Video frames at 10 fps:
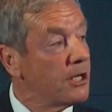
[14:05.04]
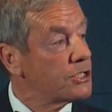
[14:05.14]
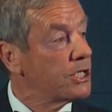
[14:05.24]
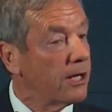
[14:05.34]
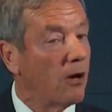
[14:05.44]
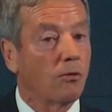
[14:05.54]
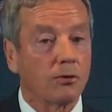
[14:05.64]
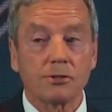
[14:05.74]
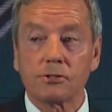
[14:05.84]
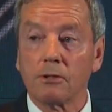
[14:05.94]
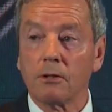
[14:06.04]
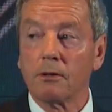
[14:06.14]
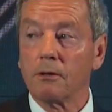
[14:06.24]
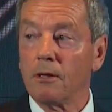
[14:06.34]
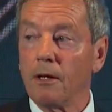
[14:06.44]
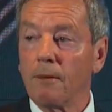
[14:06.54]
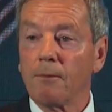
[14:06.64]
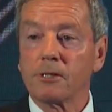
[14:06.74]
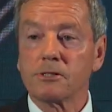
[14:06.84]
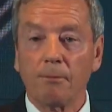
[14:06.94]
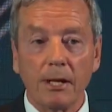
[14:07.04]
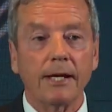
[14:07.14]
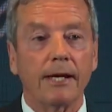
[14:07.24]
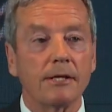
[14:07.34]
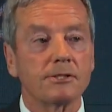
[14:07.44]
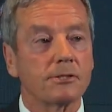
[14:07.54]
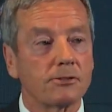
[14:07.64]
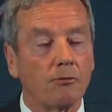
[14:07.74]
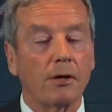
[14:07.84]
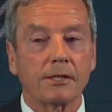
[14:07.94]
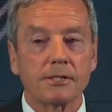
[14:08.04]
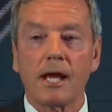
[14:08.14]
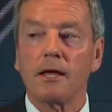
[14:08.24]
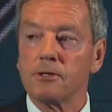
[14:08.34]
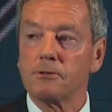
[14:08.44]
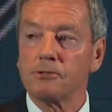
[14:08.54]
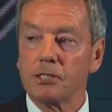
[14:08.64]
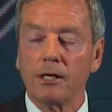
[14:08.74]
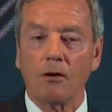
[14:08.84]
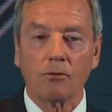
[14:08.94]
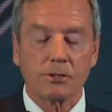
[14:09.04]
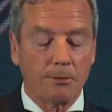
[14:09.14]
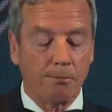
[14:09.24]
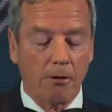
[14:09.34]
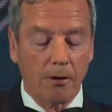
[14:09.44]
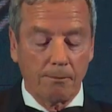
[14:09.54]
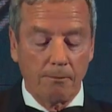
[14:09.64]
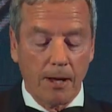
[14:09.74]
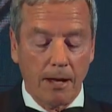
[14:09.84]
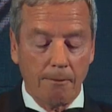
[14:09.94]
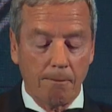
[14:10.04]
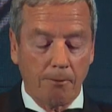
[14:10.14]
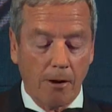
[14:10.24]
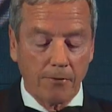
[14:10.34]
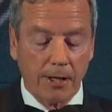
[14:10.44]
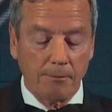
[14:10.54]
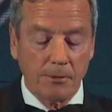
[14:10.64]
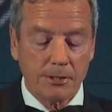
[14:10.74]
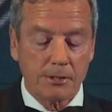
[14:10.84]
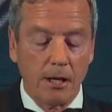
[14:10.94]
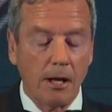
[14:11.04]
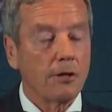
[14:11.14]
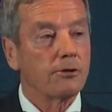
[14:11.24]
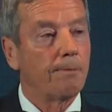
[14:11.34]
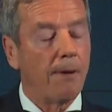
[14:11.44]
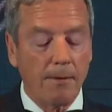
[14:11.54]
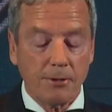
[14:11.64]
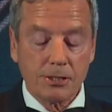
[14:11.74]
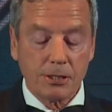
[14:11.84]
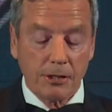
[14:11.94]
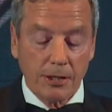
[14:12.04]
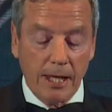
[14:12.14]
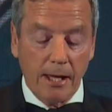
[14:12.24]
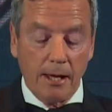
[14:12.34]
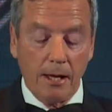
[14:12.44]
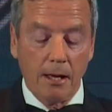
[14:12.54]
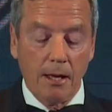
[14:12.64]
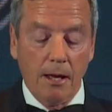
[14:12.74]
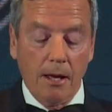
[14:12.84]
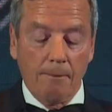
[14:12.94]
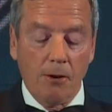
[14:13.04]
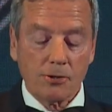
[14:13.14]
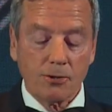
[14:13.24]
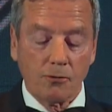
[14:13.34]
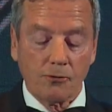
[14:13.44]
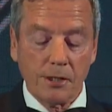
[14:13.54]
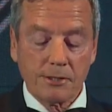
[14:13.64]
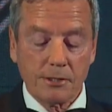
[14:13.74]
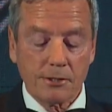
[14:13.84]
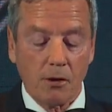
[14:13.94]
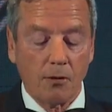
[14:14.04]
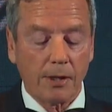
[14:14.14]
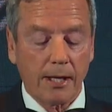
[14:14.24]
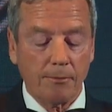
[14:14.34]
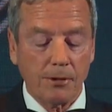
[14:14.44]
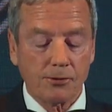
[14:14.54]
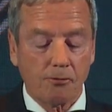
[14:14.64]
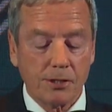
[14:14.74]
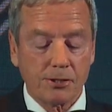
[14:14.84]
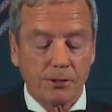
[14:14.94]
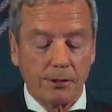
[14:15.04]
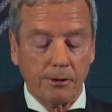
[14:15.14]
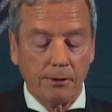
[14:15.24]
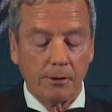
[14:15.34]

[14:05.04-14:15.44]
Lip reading: shareholders, because in many cases directors are the shareholders in private companies, to publish their personal addresses on the company's register,